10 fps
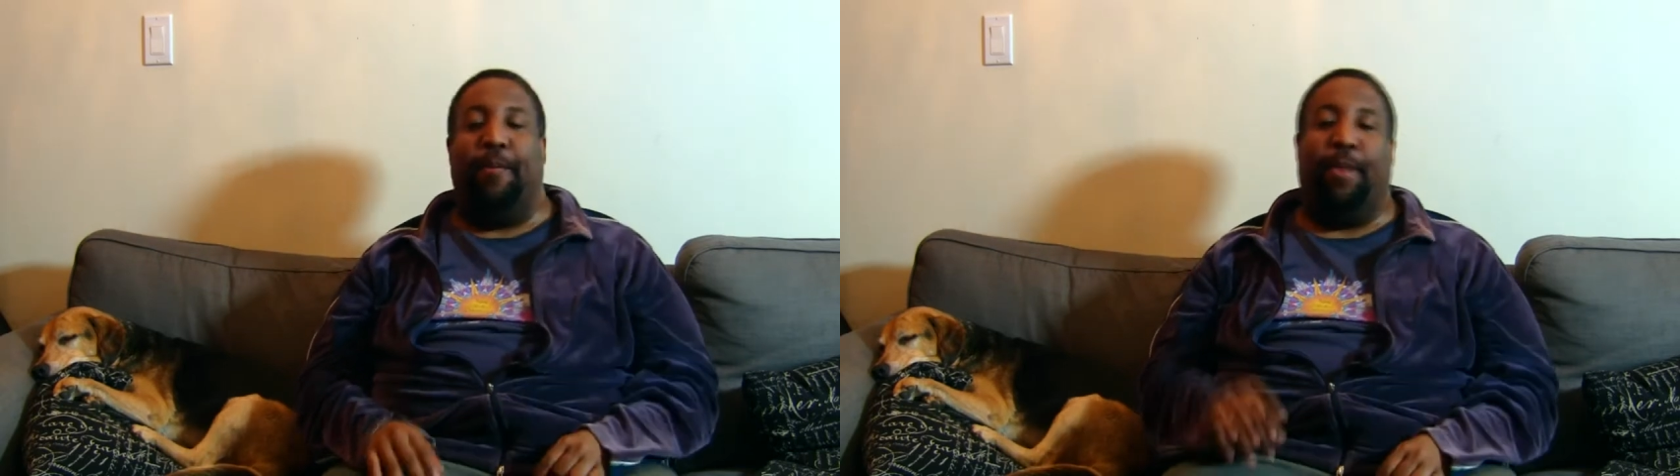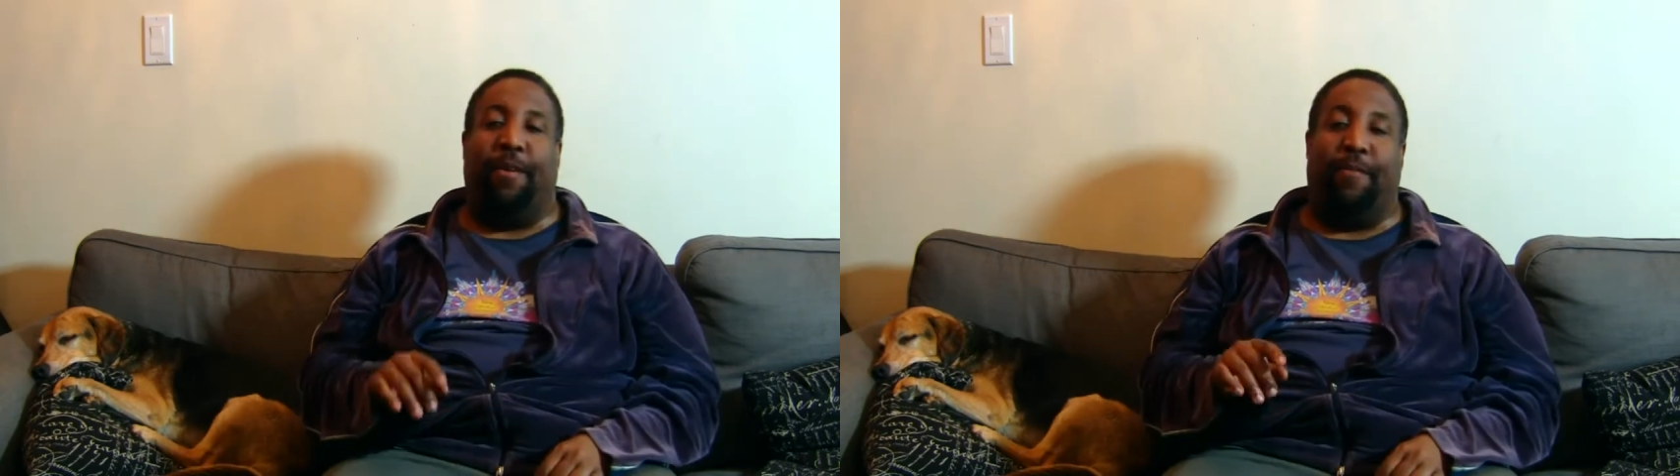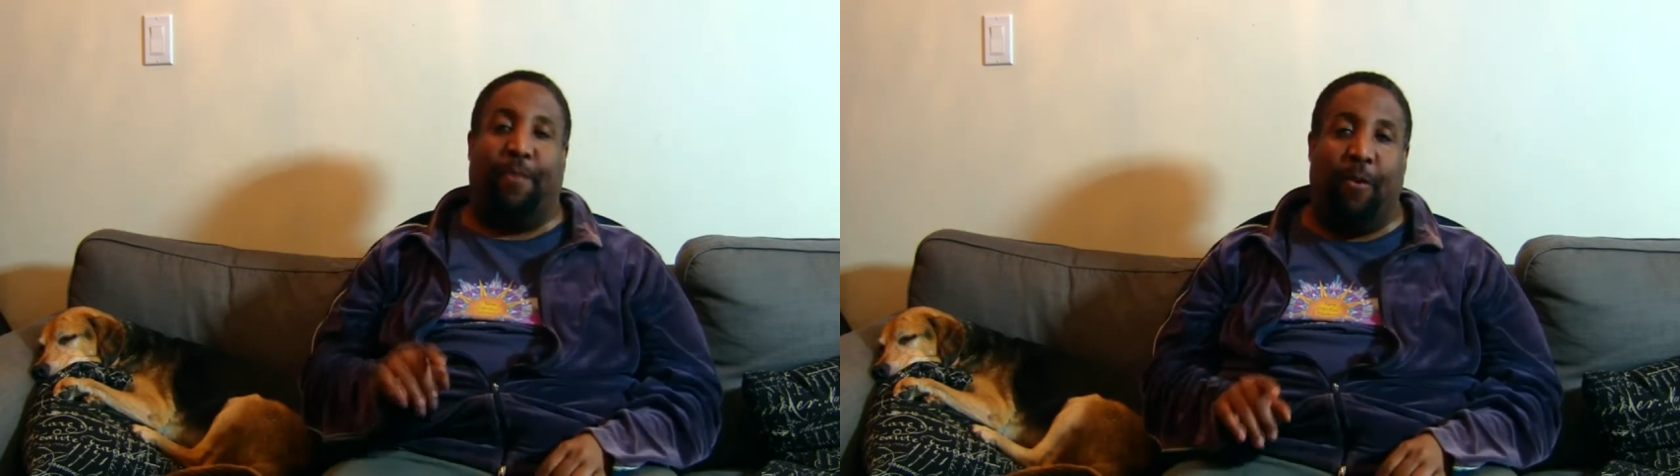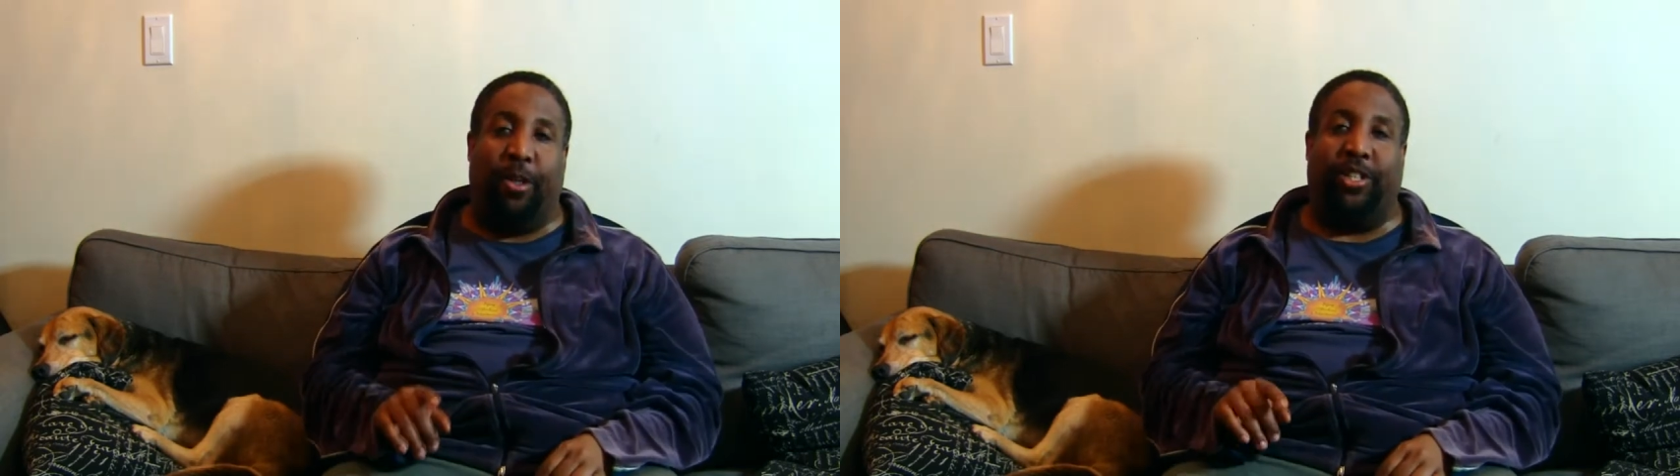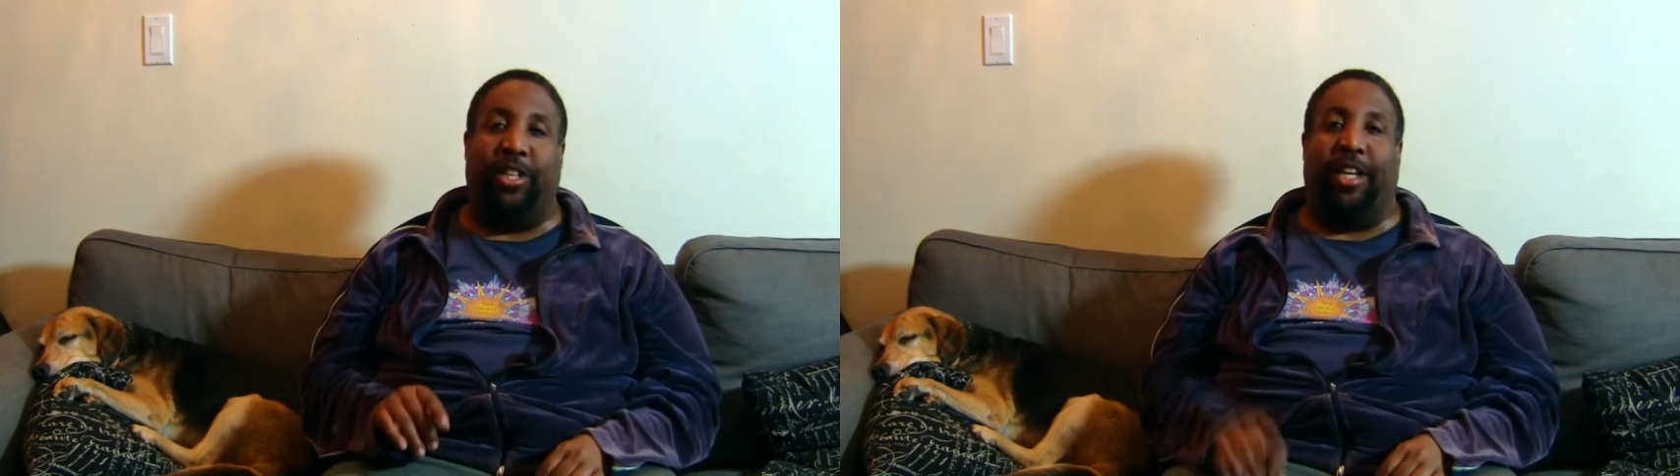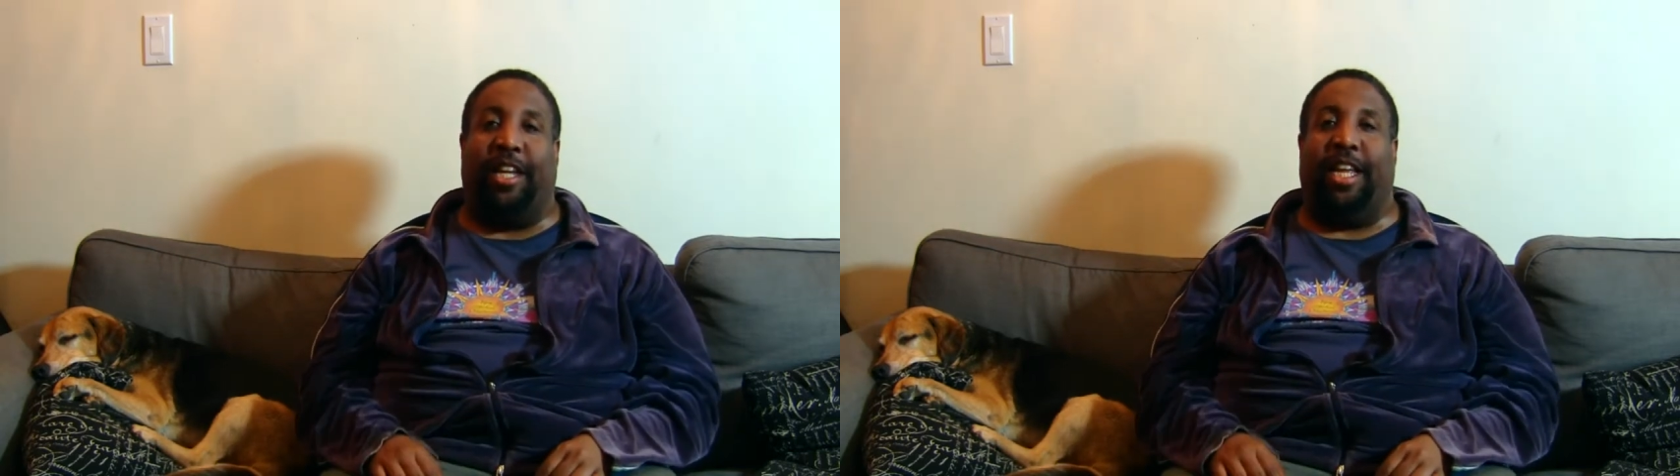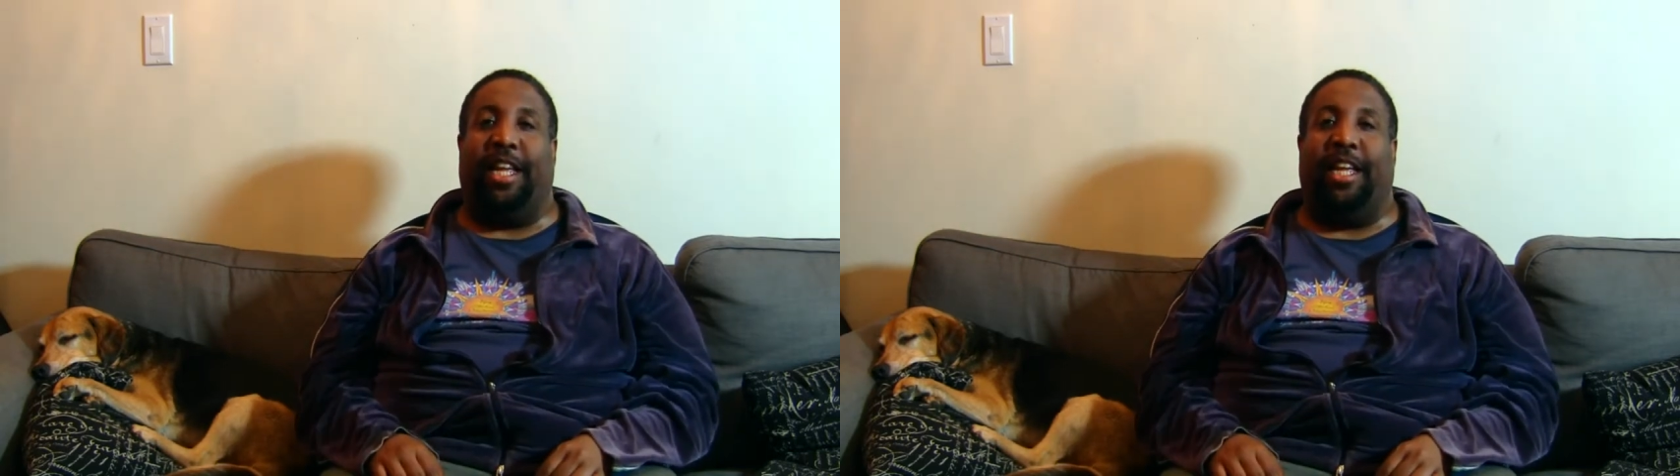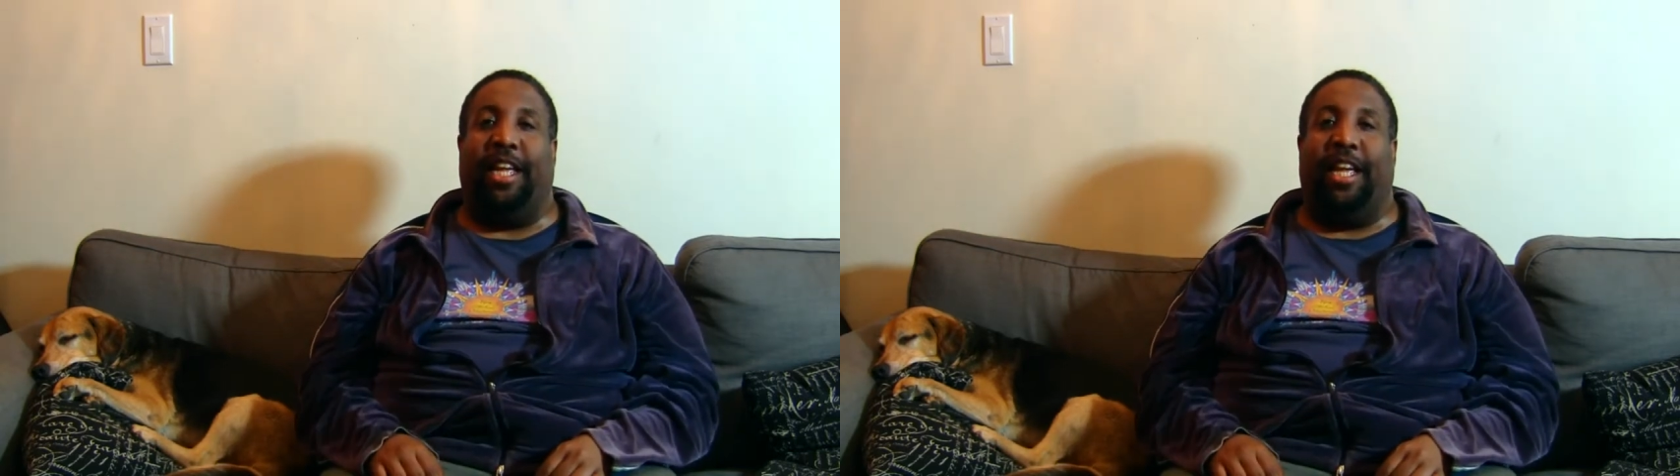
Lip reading: But unfortunately,